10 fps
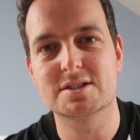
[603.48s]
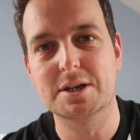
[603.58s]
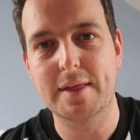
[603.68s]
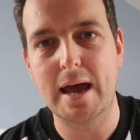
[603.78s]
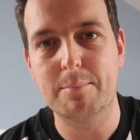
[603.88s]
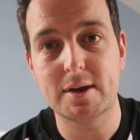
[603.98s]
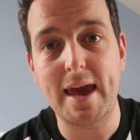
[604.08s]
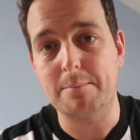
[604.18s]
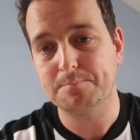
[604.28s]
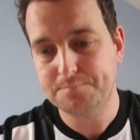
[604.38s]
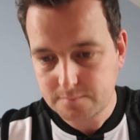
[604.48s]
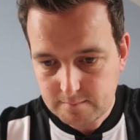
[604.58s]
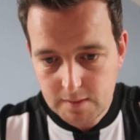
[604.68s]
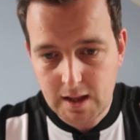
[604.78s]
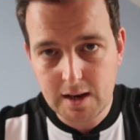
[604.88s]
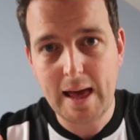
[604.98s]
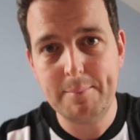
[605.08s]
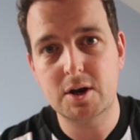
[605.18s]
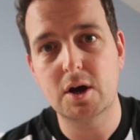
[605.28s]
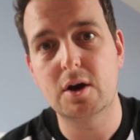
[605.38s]
still there, but yeah, let
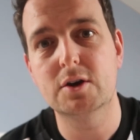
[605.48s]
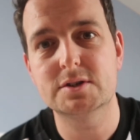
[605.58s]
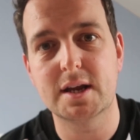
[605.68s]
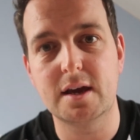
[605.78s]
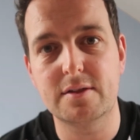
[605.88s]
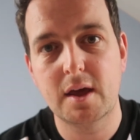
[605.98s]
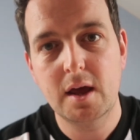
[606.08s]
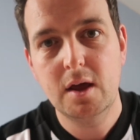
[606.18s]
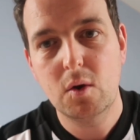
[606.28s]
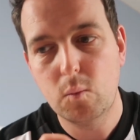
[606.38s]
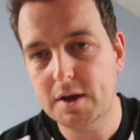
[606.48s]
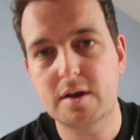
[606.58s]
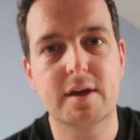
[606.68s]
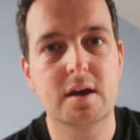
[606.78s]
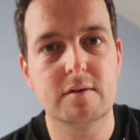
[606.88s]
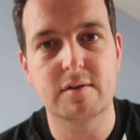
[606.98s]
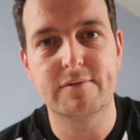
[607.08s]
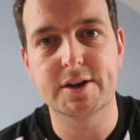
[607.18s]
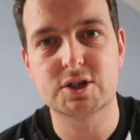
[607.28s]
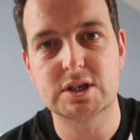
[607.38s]
me know underneath what you think of the
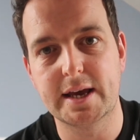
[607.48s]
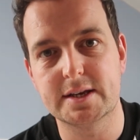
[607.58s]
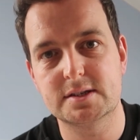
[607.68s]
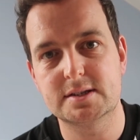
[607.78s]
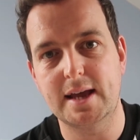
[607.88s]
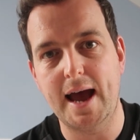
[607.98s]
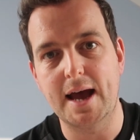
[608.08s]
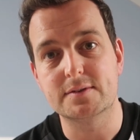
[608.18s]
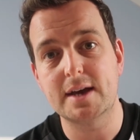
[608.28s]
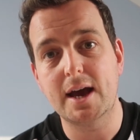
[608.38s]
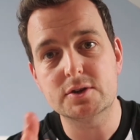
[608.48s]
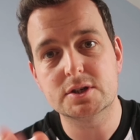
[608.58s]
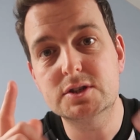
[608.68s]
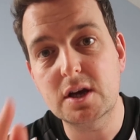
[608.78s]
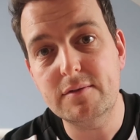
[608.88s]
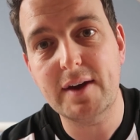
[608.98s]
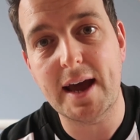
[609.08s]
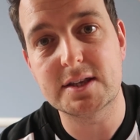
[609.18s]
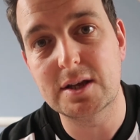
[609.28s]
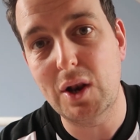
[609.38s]
fixture list and uh, also don't
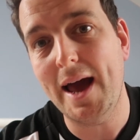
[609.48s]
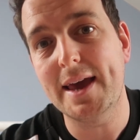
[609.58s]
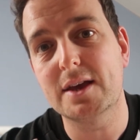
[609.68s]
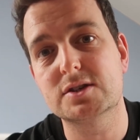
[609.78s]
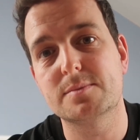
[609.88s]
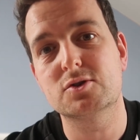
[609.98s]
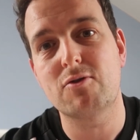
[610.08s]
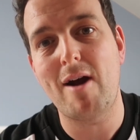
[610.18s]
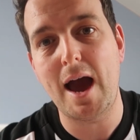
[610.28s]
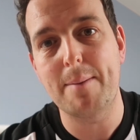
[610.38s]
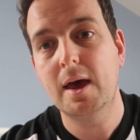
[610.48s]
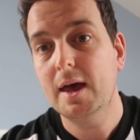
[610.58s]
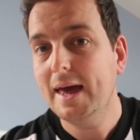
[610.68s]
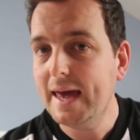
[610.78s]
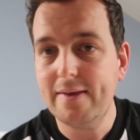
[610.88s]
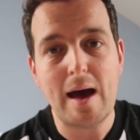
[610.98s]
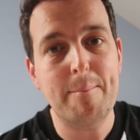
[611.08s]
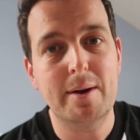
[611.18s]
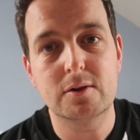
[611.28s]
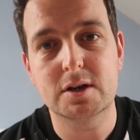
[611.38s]
forget to like subscribe hit
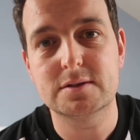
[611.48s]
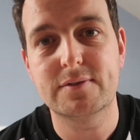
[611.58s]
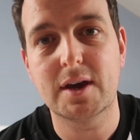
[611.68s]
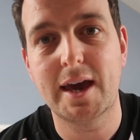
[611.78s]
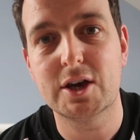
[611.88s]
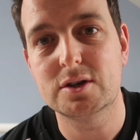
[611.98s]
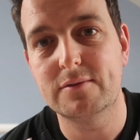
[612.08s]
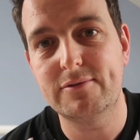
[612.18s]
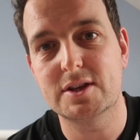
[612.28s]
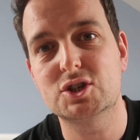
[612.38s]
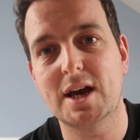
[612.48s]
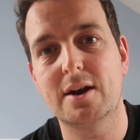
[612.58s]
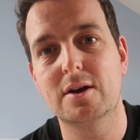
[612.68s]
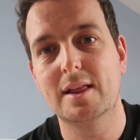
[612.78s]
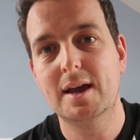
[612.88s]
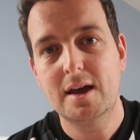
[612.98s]
that bell notification for this channel